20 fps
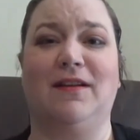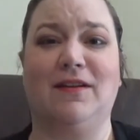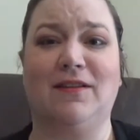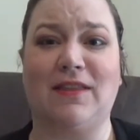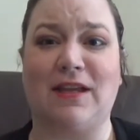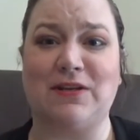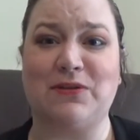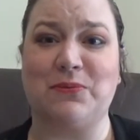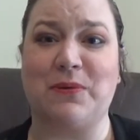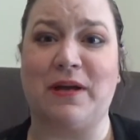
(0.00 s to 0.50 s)

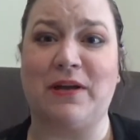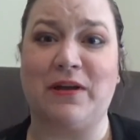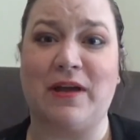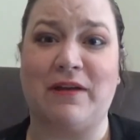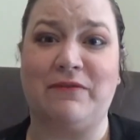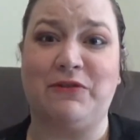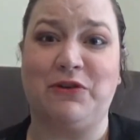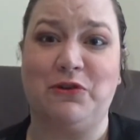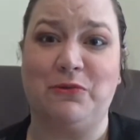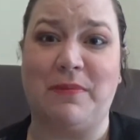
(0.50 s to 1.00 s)
That's why you
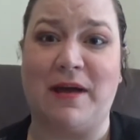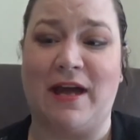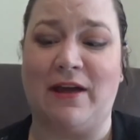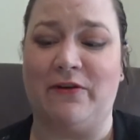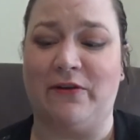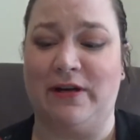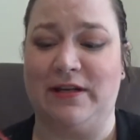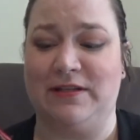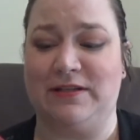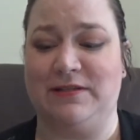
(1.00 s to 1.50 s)
have 2
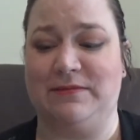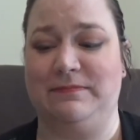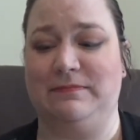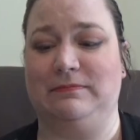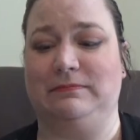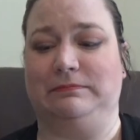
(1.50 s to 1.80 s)
batteries.